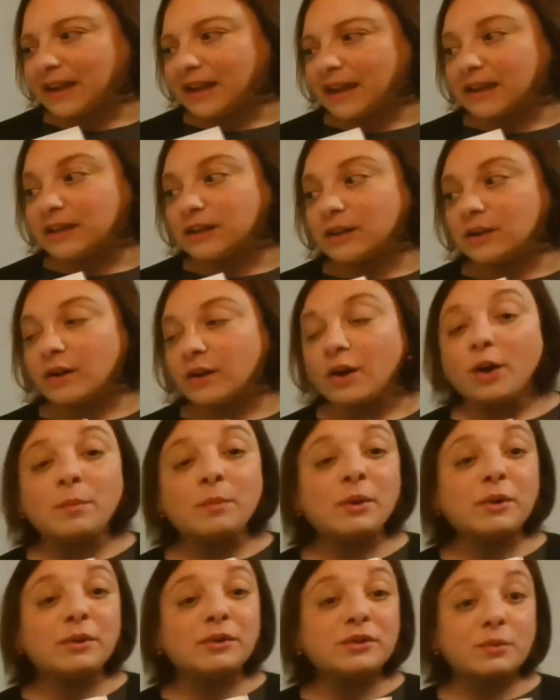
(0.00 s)
and it
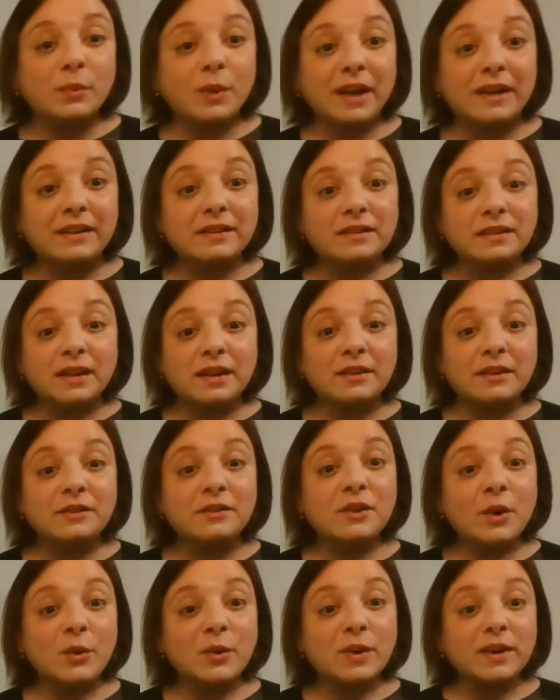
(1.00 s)
almost went
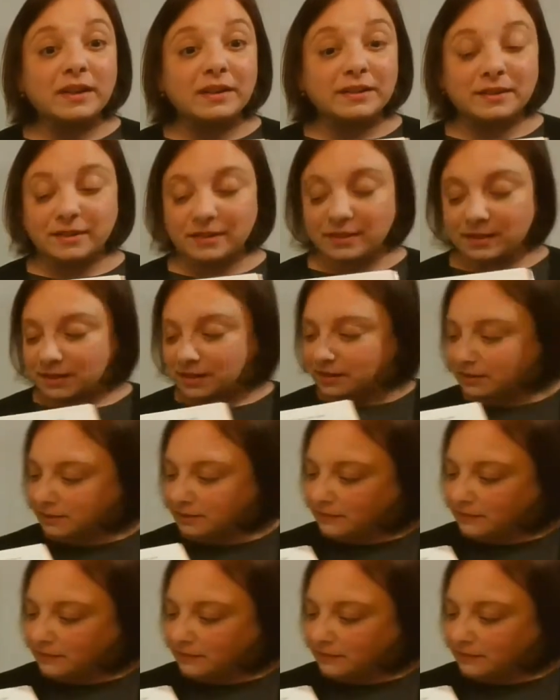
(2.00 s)
unnoticed.